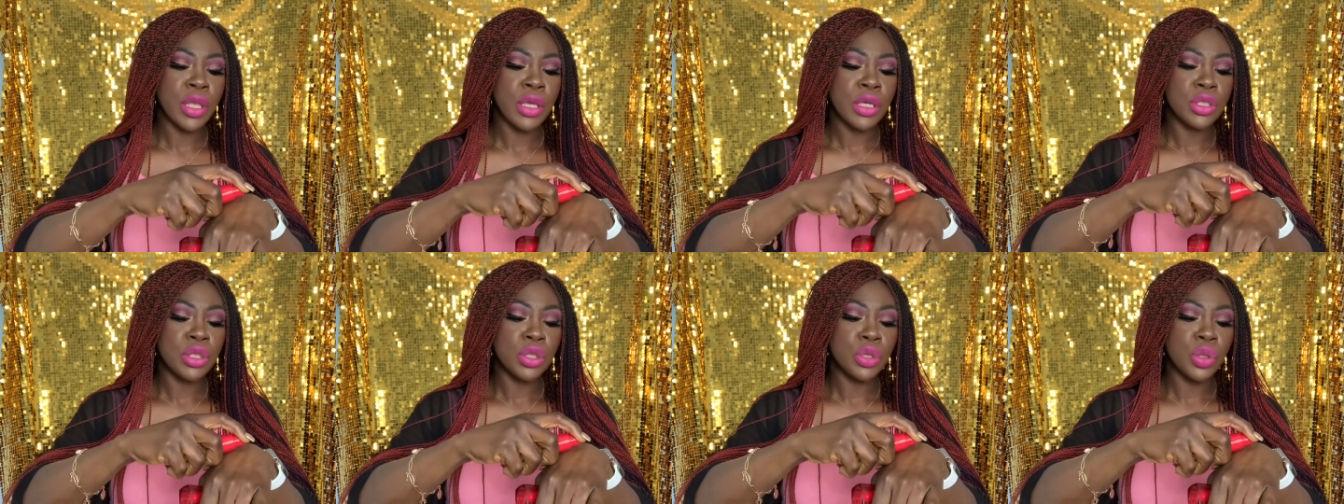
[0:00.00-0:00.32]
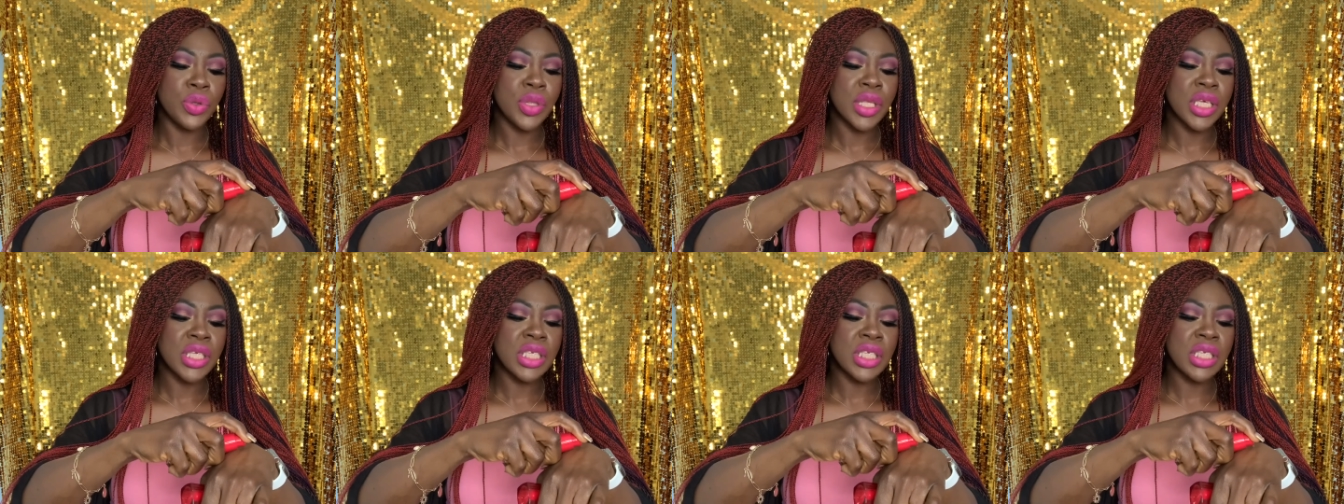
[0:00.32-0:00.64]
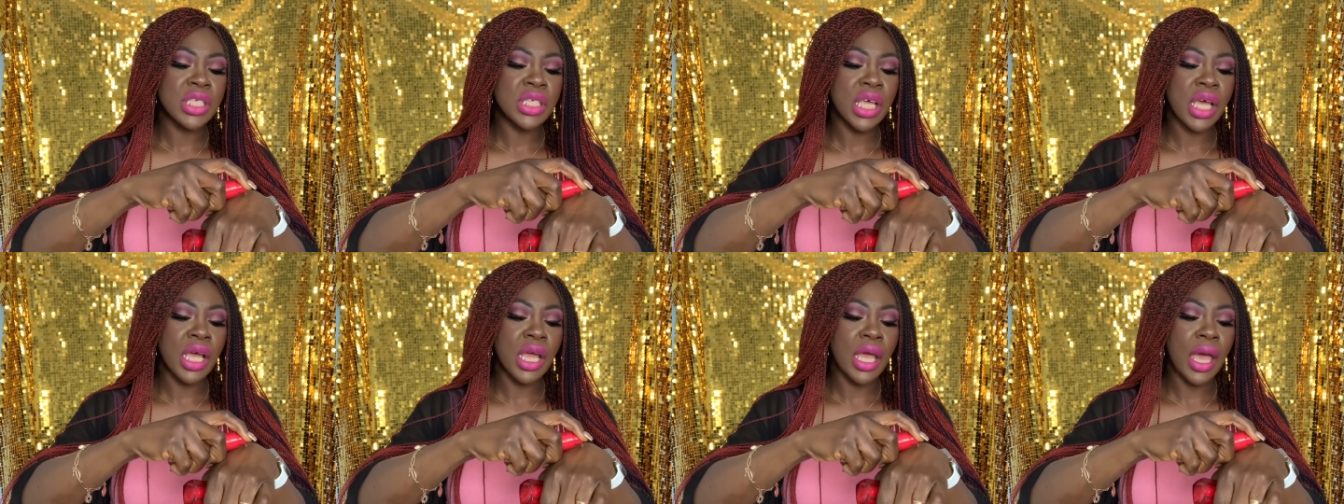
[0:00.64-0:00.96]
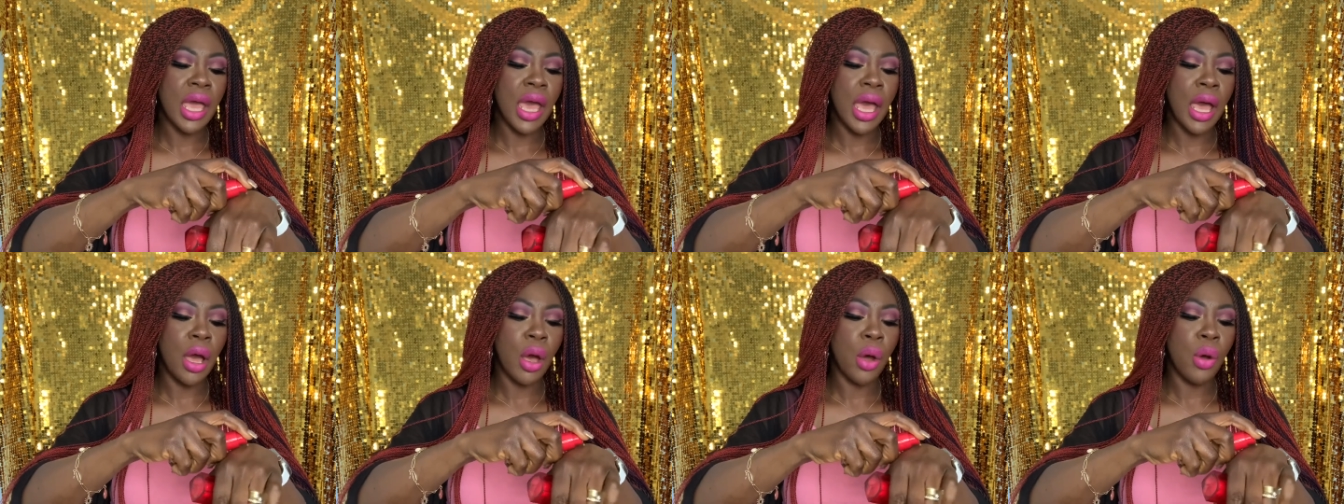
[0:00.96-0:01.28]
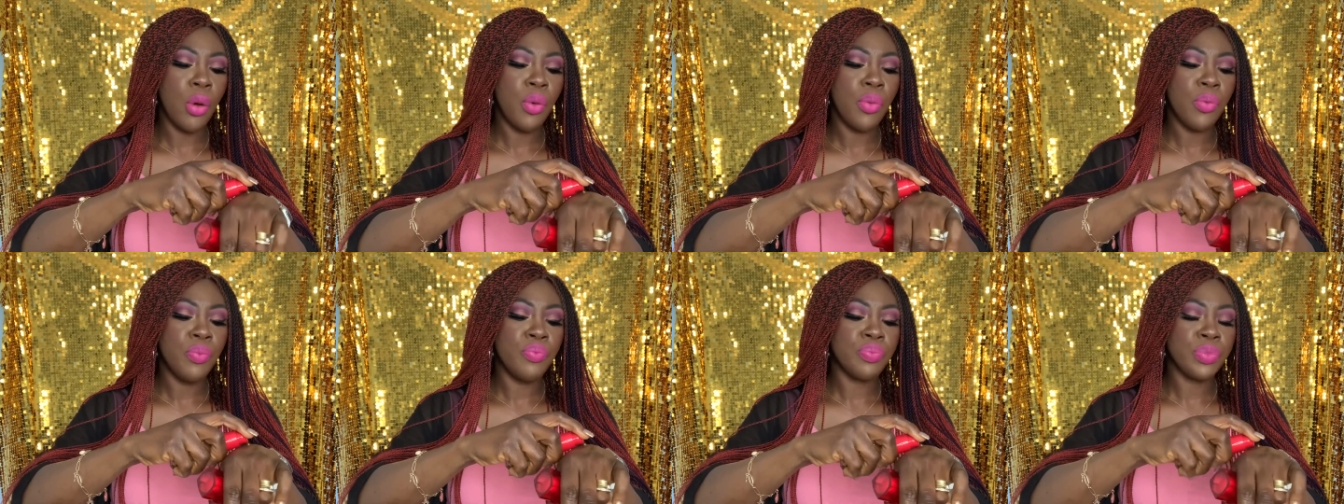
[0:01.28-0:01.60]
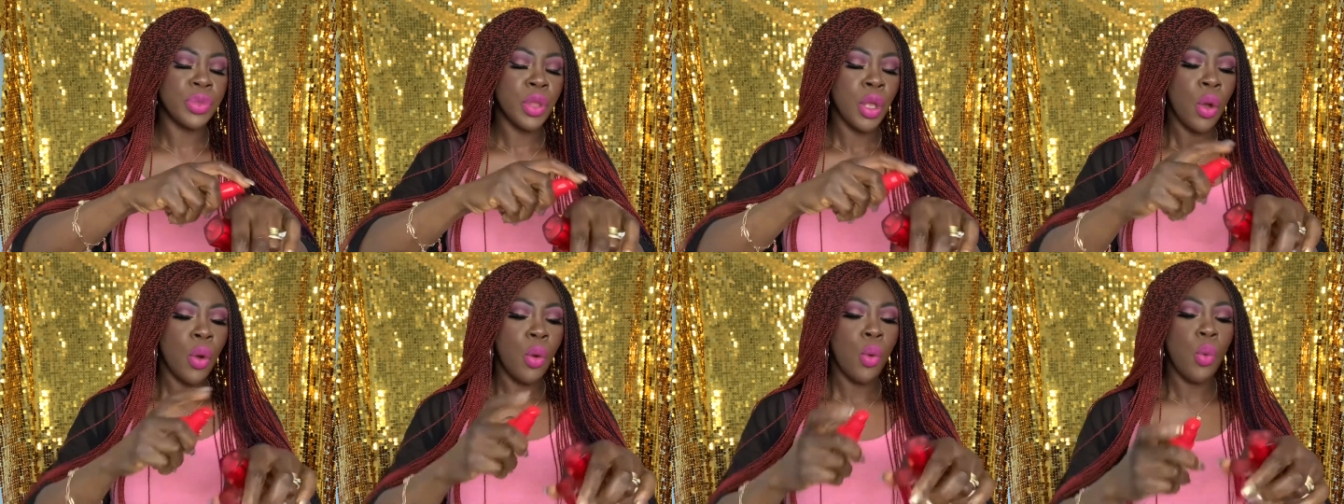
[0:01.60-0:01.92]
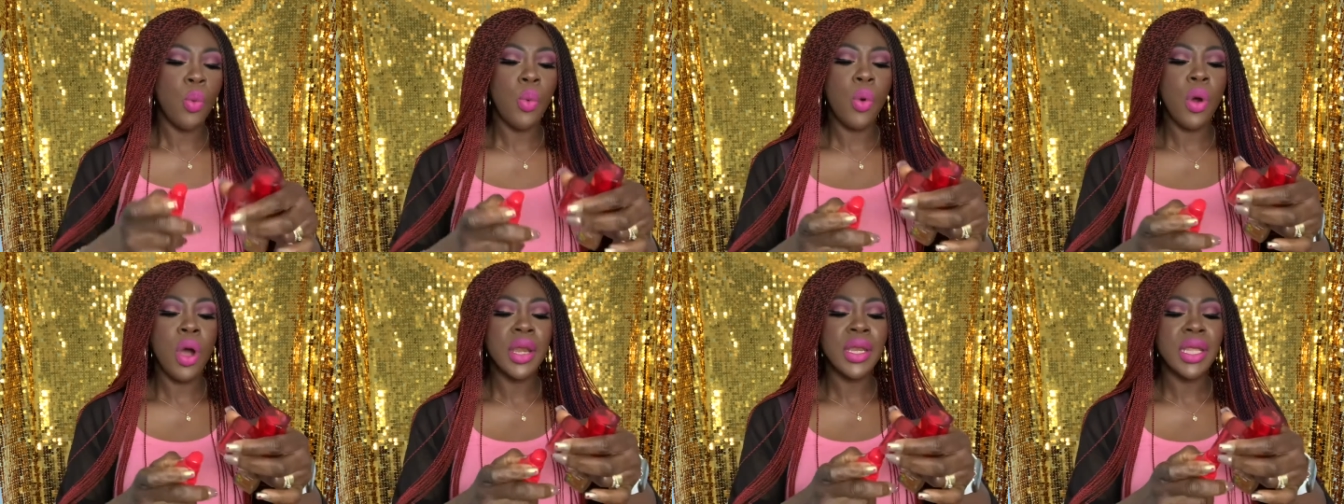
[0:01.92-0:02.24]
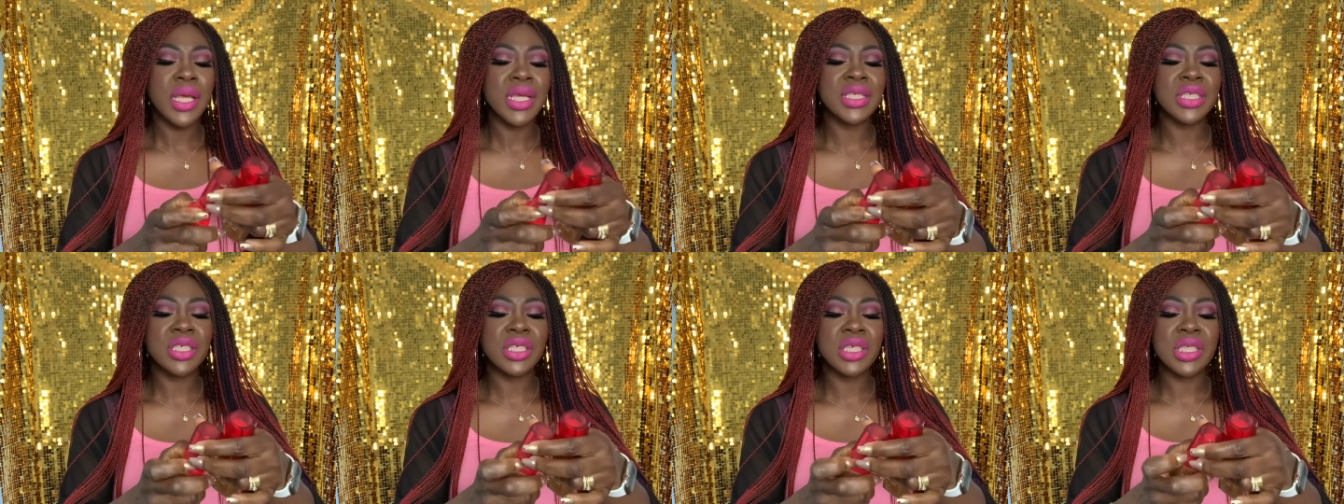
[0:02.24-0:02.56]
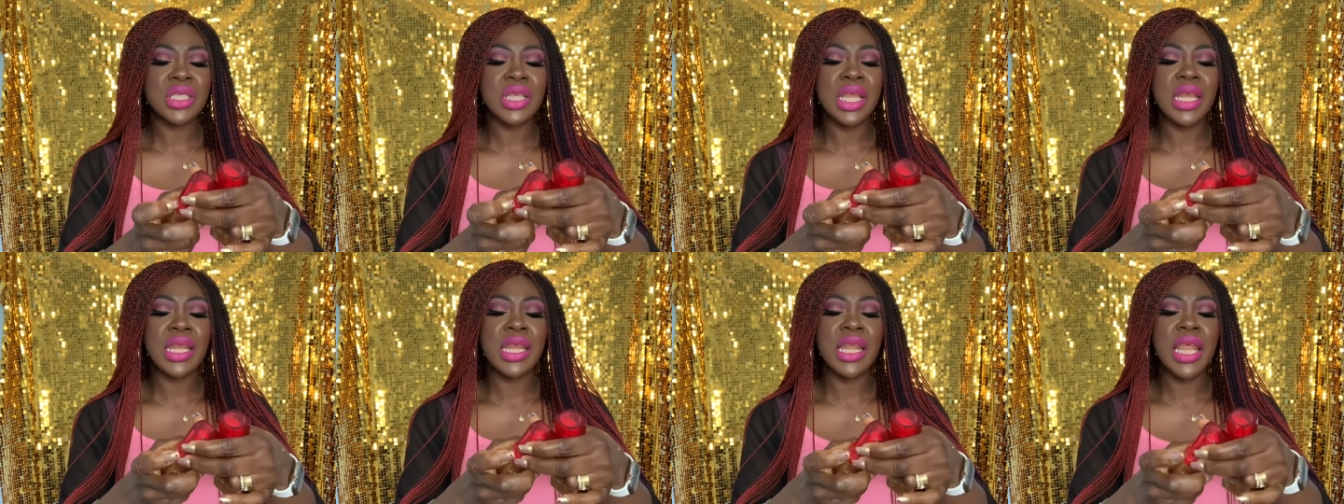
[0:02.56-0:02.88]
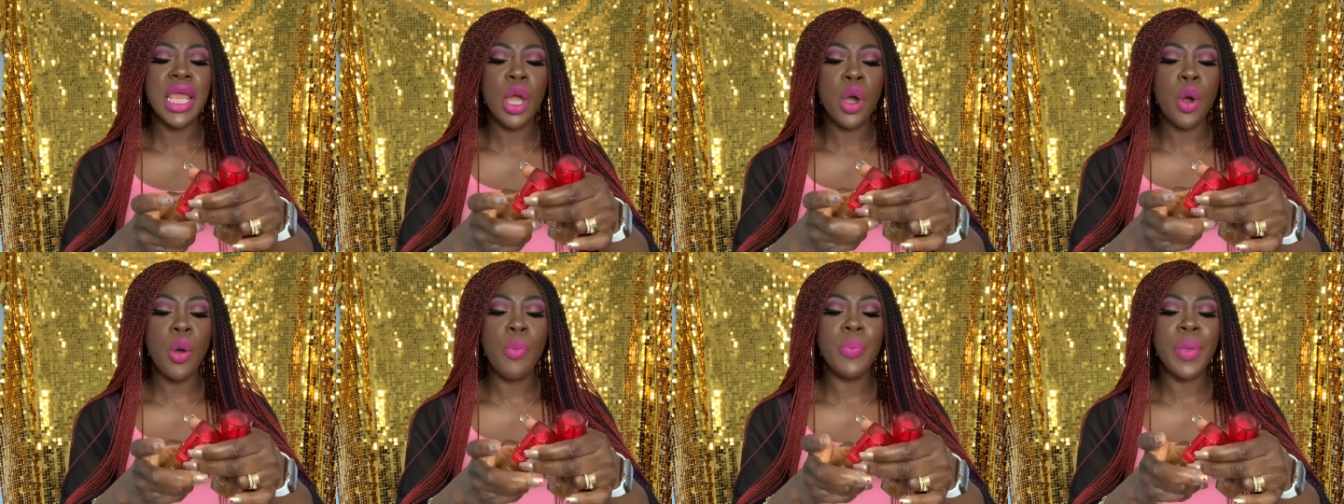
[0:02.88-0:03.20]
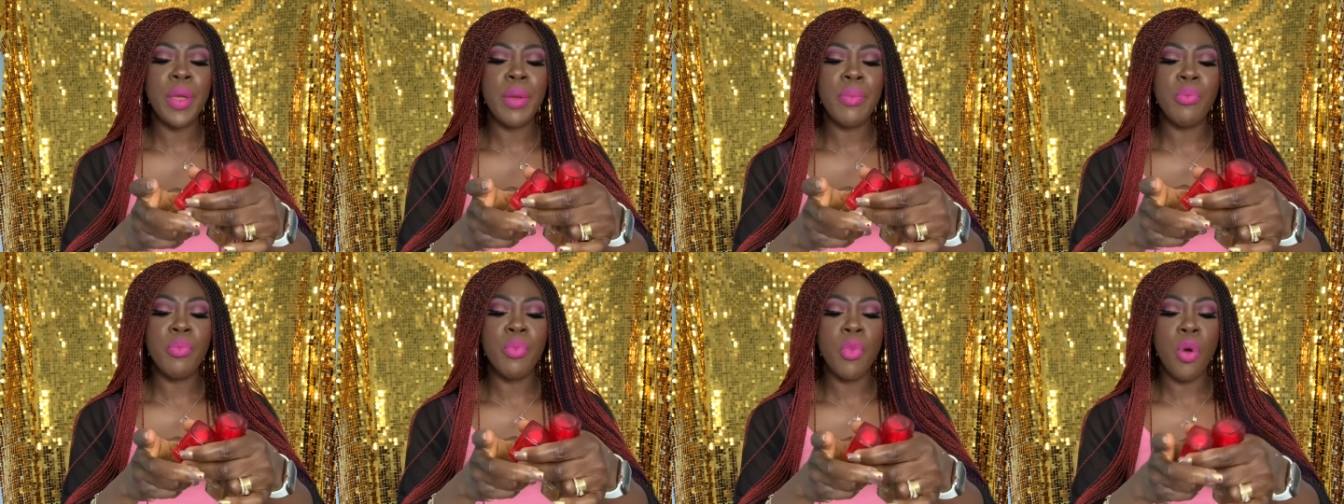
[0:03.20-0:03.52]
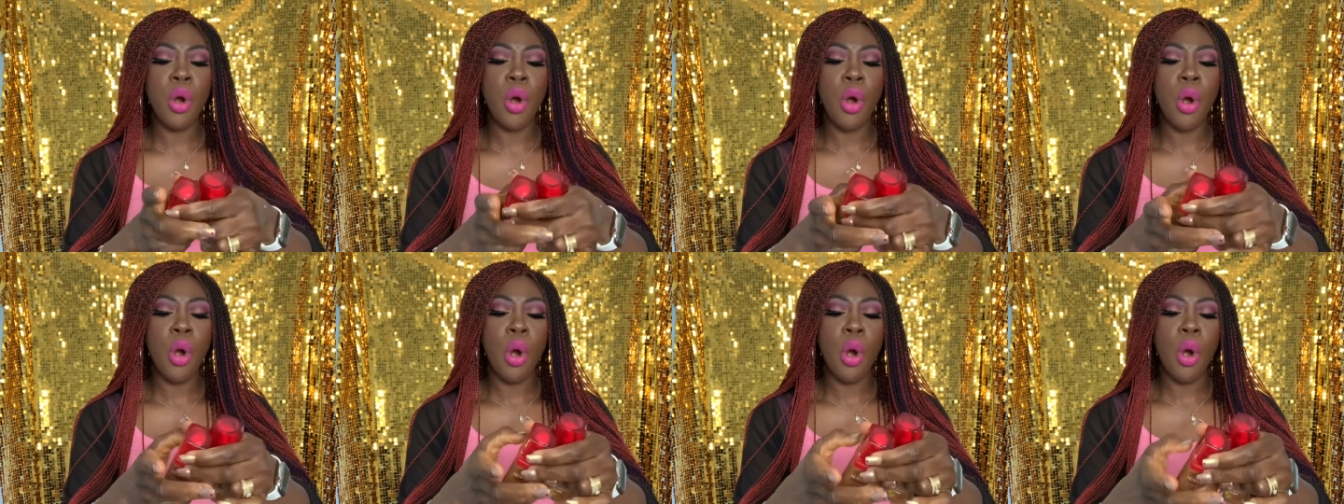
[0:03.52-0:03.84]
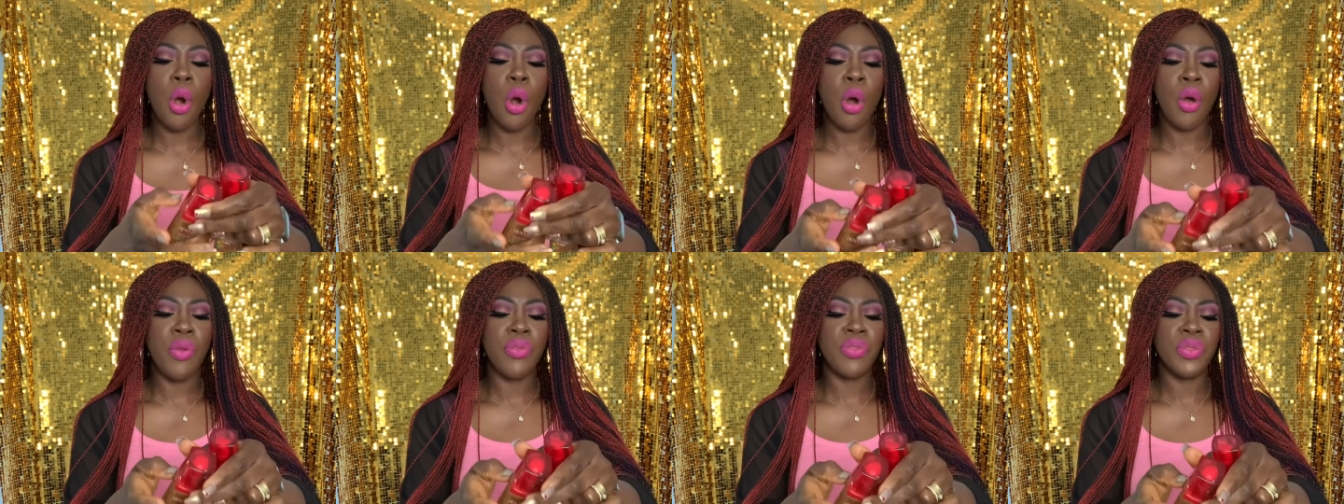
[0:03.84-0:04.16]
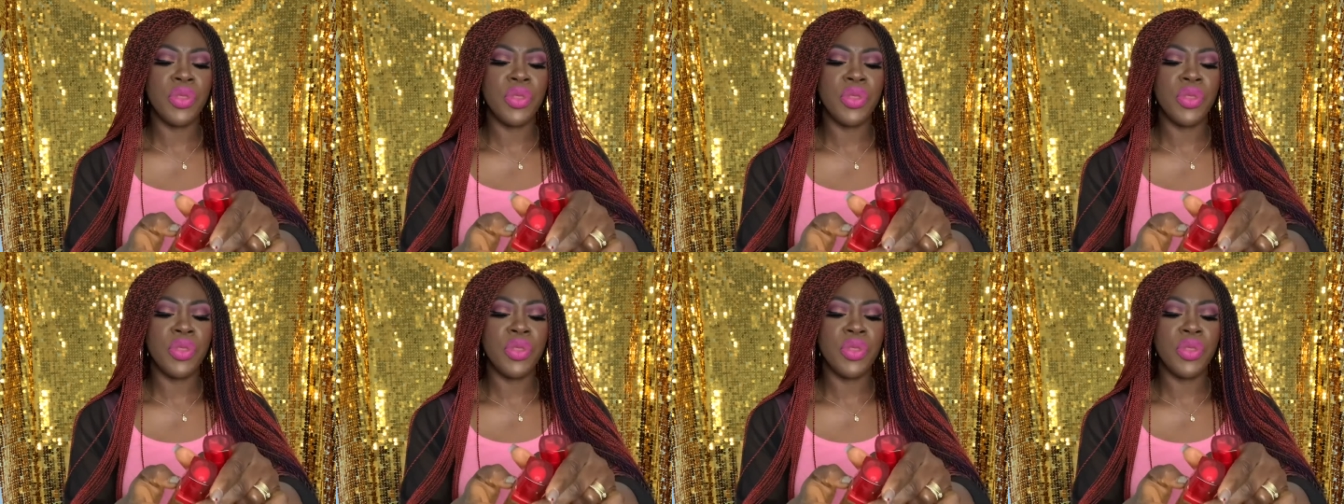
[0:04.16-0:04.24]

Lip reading: So this is Cacao. One is just a little bit more on